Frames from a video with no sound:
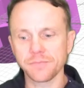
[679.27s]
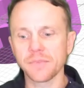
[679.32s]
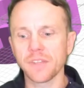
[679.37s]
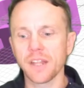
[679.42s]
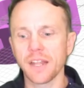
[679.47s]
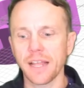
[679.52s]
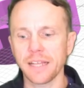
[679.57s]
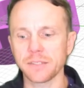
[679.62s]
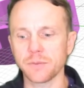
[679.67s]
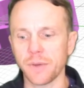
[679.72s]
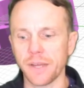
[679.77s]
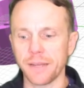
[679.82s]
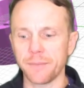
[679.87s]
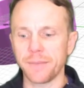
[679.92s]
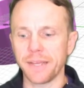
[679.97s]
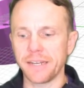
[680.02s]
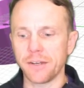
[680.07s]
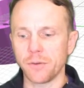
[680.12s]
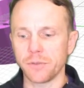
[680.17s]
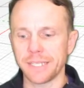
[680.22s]
That's why it
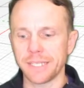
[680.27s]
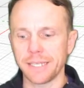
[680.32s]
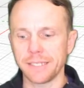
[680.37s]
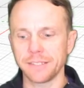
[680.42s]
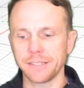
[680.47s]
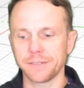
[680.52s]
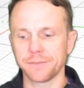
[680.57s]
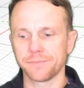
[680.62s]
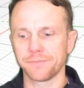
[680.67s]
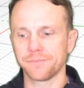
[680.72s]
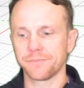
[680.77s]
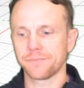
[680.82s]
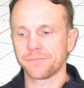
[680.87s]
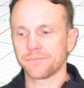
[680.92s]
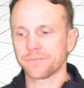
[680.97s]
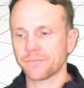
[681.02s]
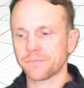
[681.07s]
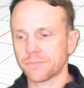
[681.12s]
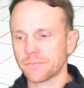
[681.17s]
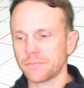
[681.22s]
made no sense.
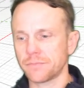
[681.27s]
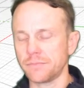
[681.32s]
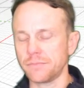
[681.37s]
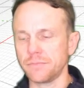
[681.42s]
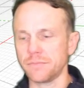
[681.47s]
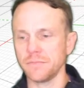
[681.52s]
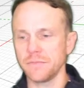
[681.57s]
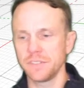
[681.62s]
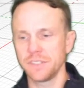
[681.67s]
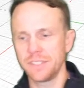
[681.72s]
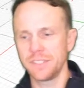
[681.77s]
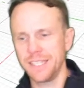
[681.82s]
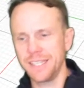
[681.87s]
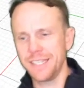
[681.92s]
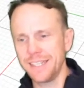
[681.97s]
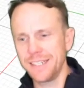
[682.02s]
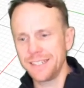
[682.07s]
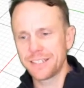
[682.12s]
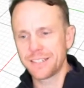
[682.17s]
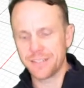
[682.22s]
See, it
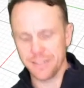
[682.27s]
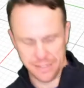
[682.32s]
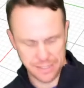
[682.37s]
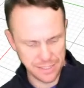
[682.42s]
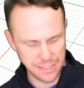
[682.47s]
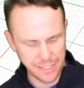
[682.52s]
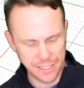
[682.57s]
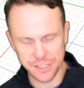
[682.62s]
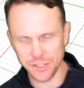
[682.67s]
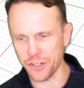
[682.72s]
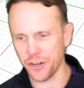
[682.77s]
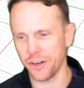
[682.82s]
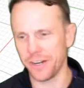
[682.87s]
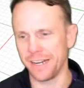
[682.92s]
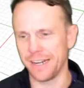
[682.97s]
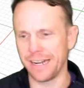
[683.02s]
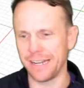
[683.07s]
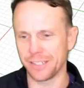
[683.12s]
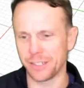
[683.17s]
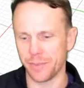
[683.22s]
is
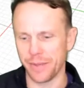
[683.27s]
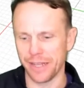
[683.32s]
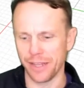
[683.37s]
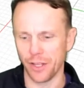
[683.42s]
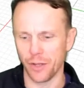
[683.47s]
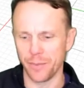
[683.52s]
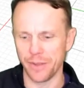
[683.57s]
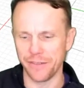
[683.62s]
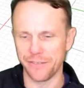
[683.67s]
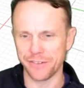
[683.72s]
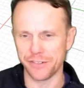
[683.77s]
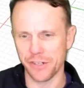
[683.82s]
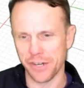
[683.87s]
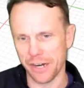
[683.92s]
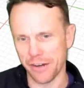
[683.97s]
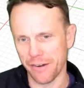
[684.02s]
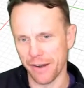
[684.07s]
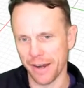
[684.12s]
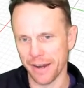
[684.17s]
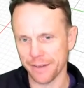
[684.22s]
turning out to be a little bit of a
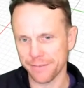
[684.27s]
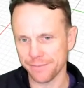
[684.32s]
train wreck.